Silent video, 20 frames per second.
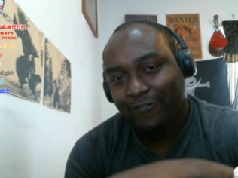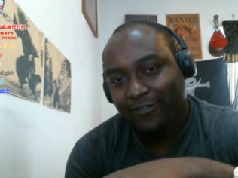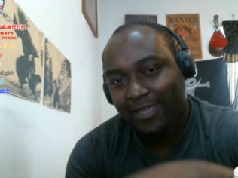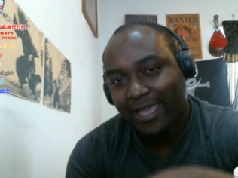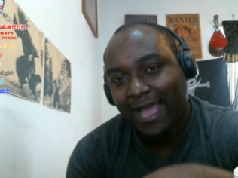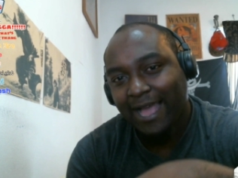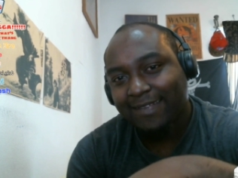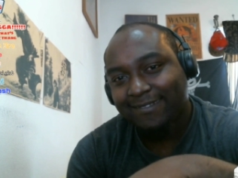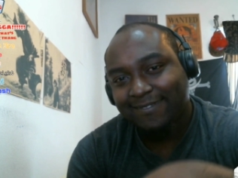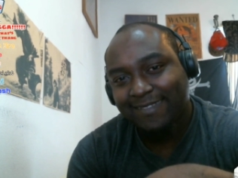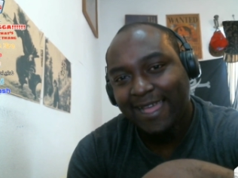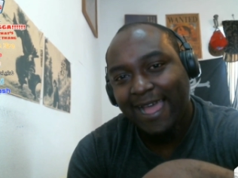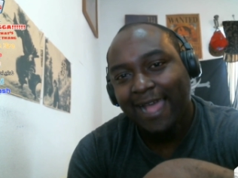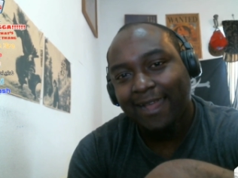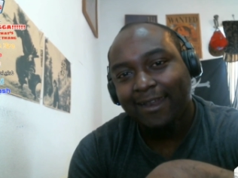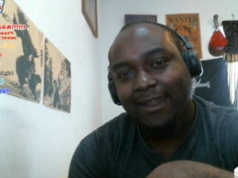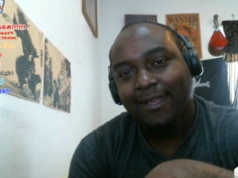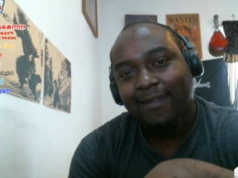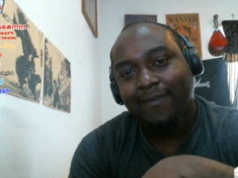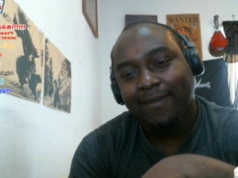he has
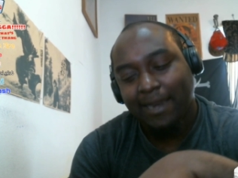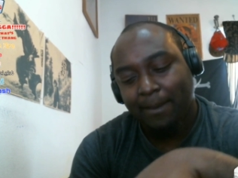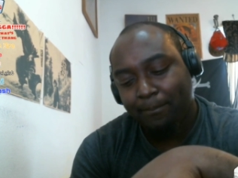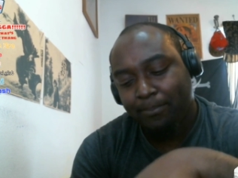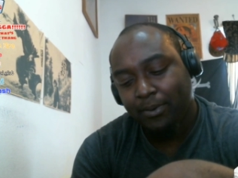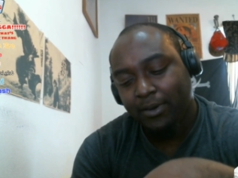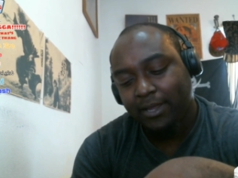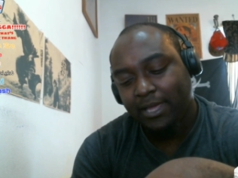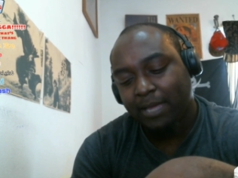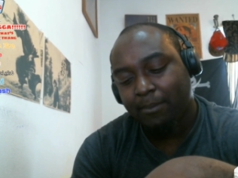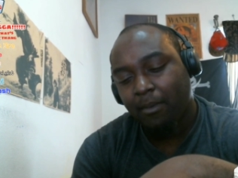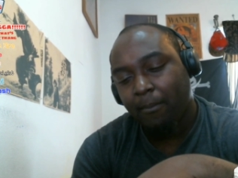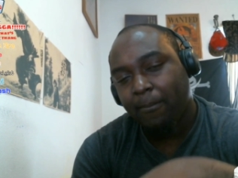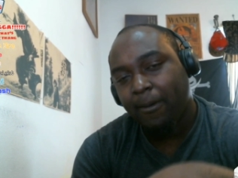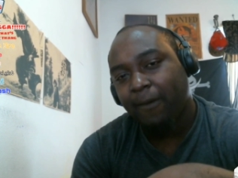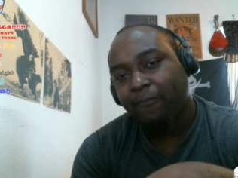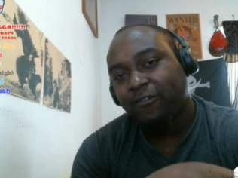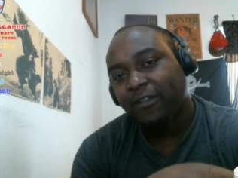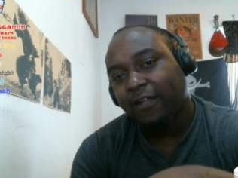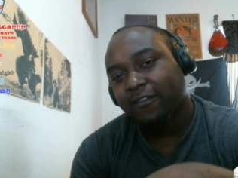that, then I'm putting him
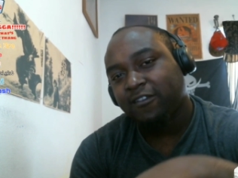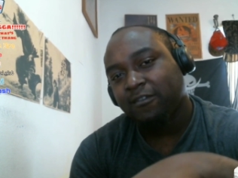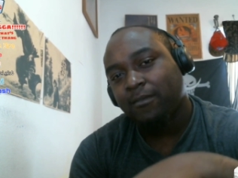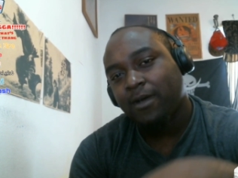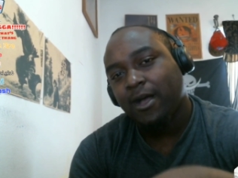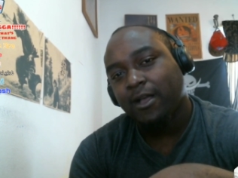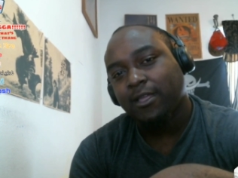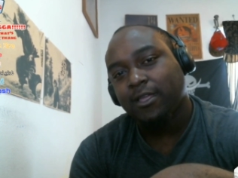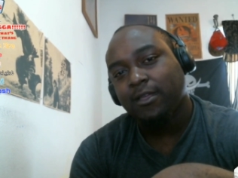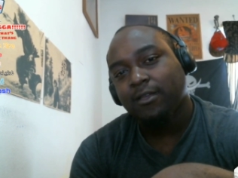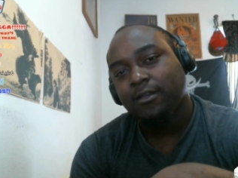above Tatsumaki.